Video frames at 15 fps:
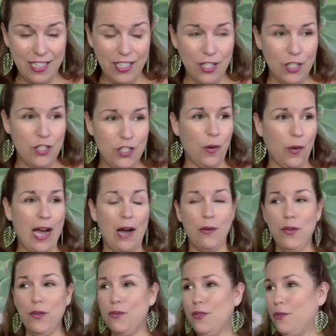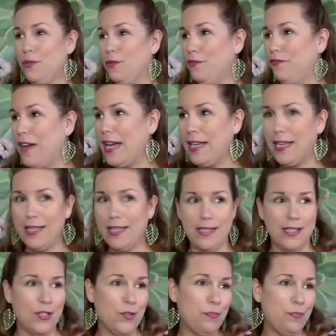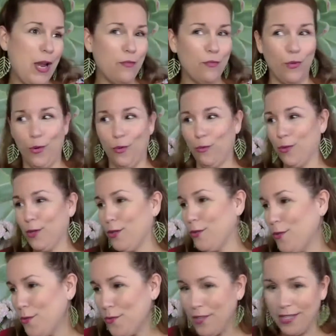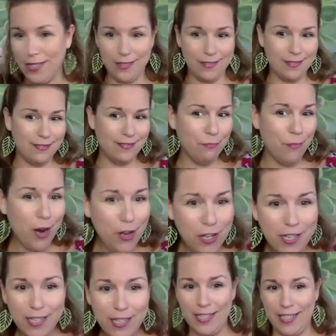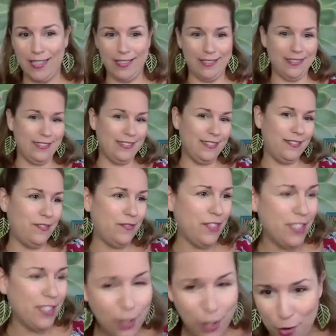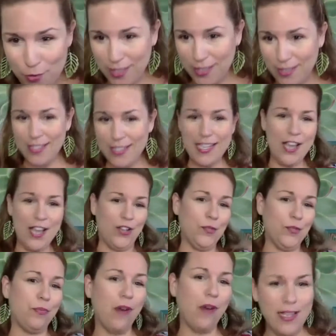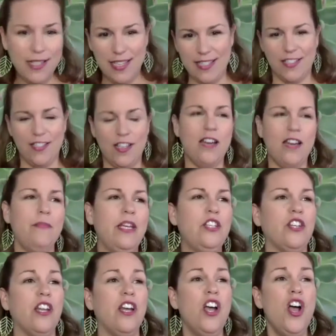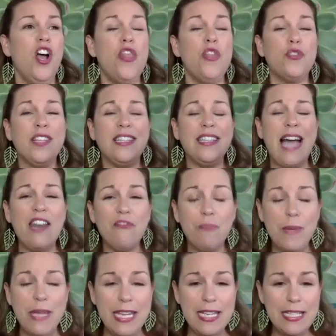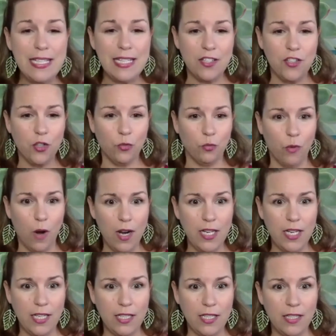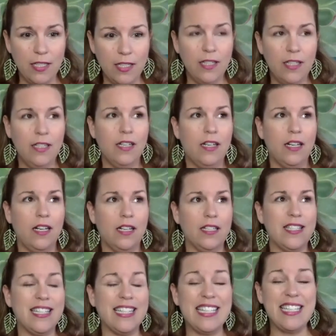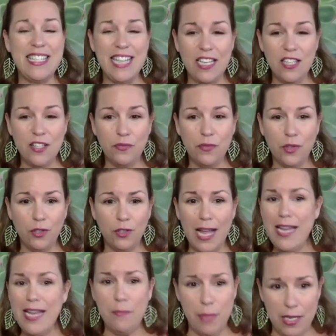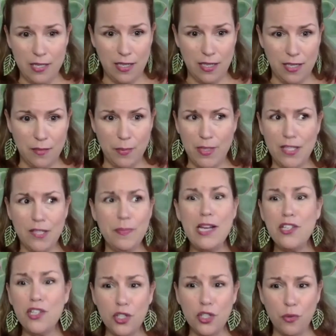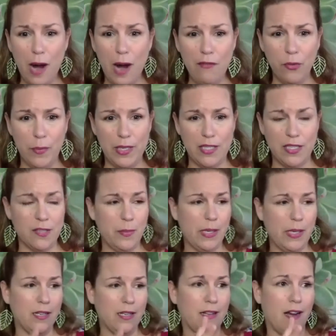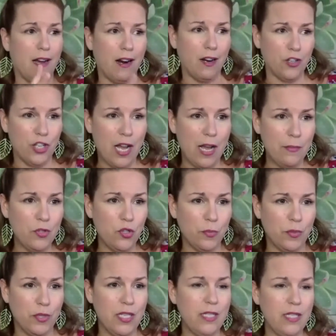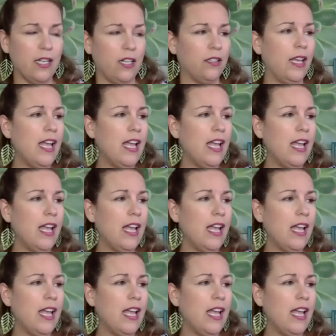So how you do finances, payroll, recruiting, marketing, closing sales, processes, automation. There's a lot of pieces to running a successful any business, but especially travel business, because our job's super detailed.